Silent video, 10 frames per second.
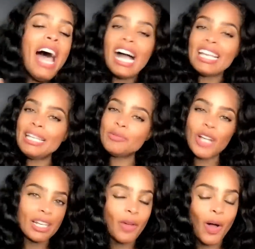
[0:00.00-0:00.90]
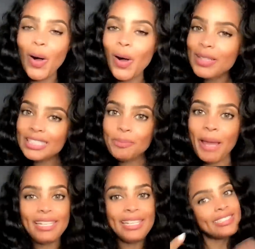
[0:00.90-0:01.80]
I keep track of all this
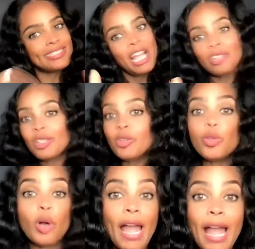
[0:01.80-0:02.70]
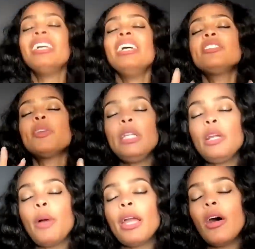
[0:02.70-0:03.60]
pettiness so you don't have to. So,
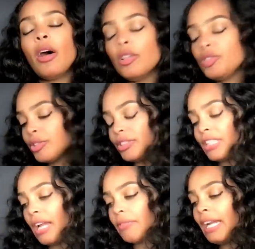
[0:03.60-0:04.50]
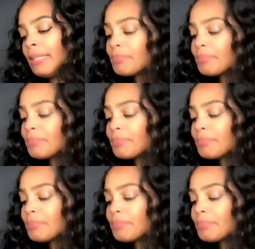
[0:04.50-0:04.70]
anyway, all jokes aside, right?